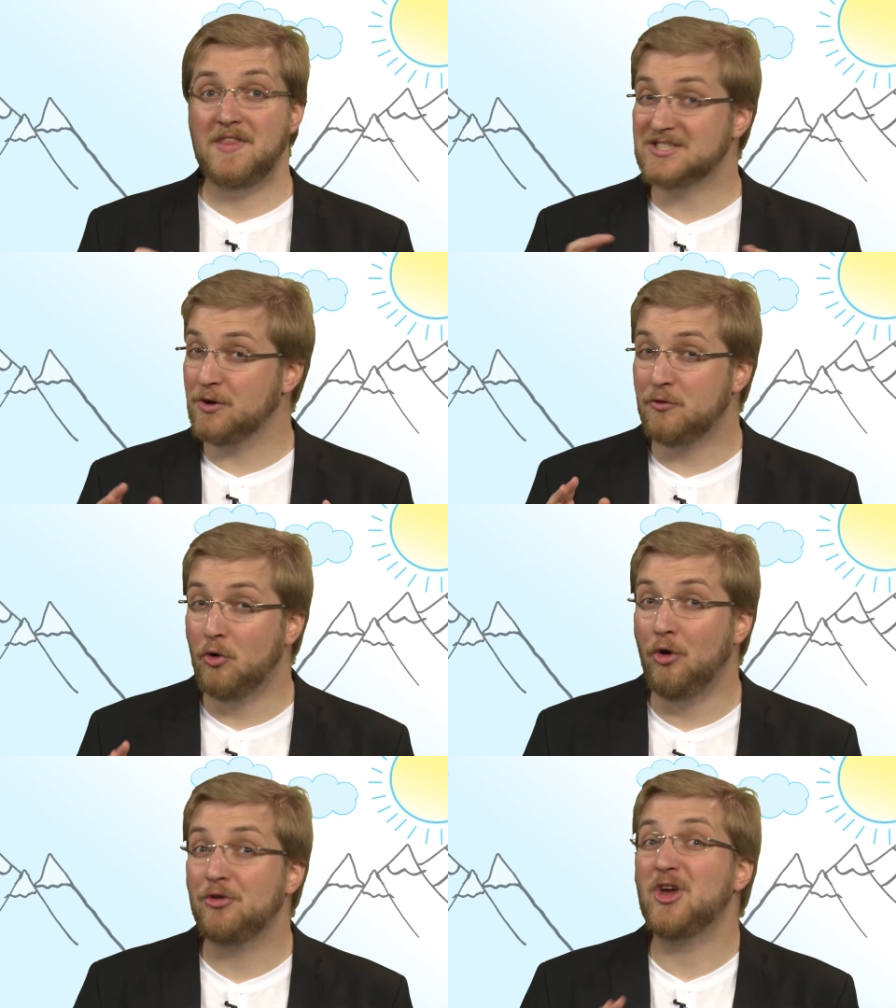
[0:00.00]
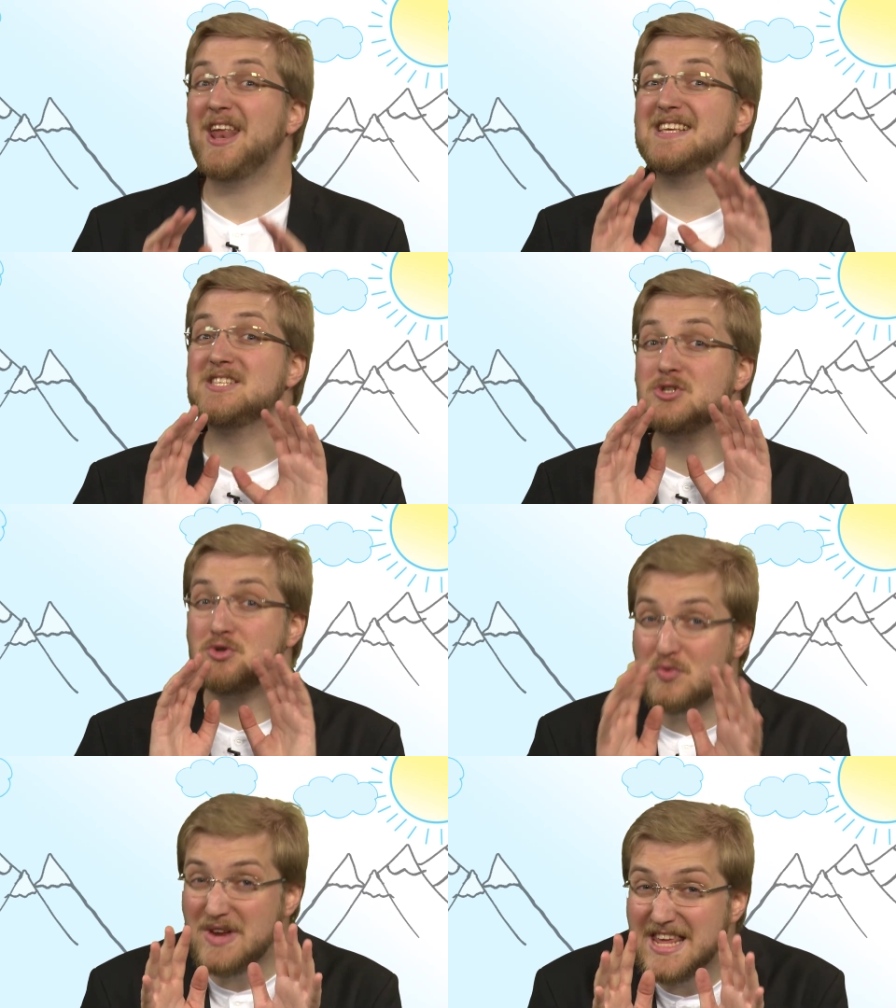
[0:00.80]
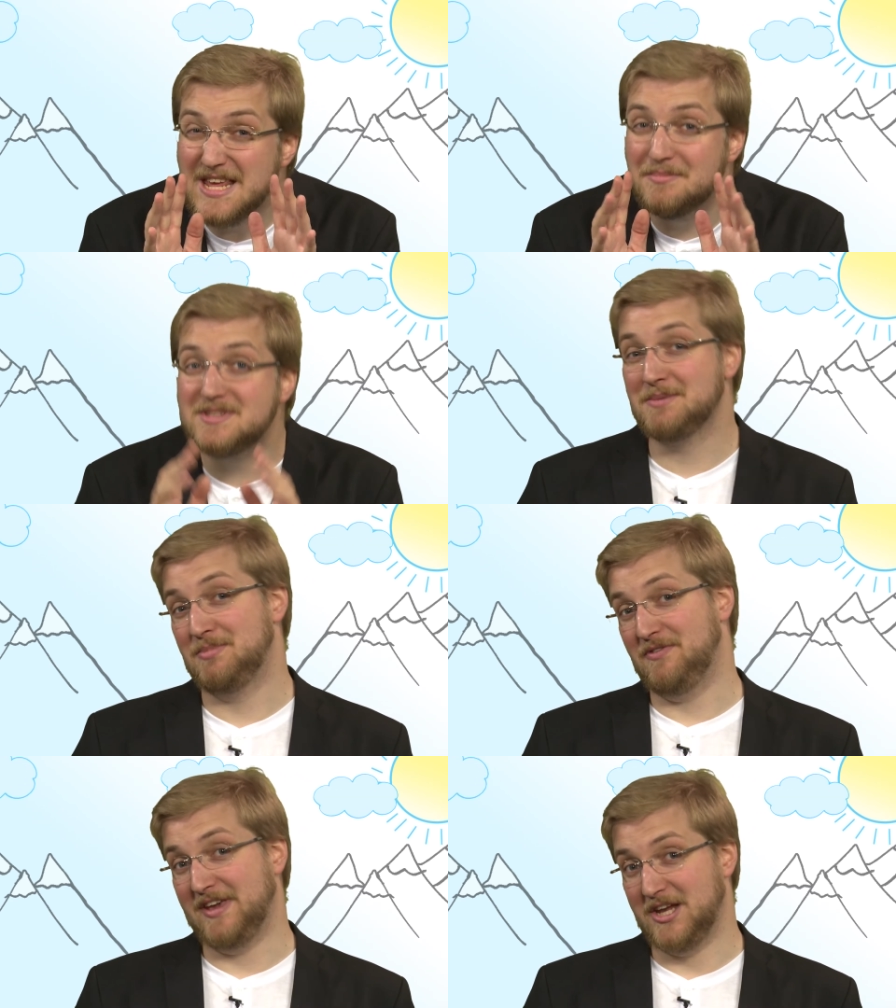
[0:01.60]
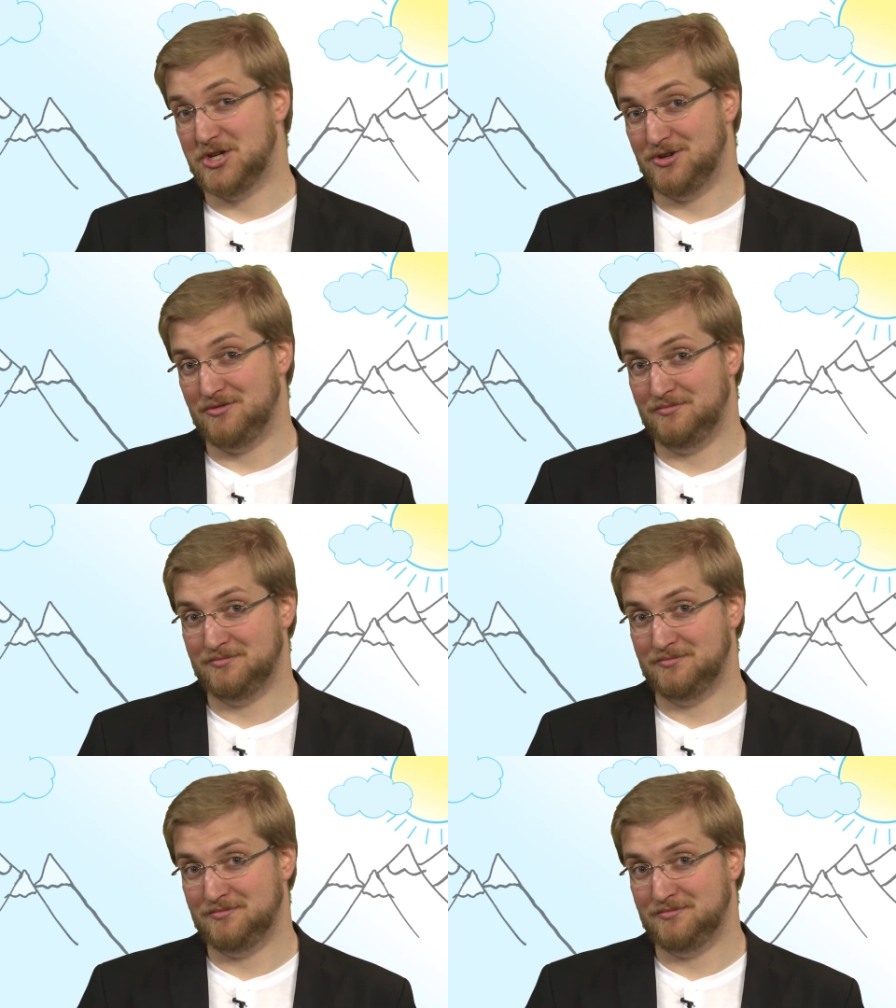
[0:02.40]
That's of course an extreme simplification.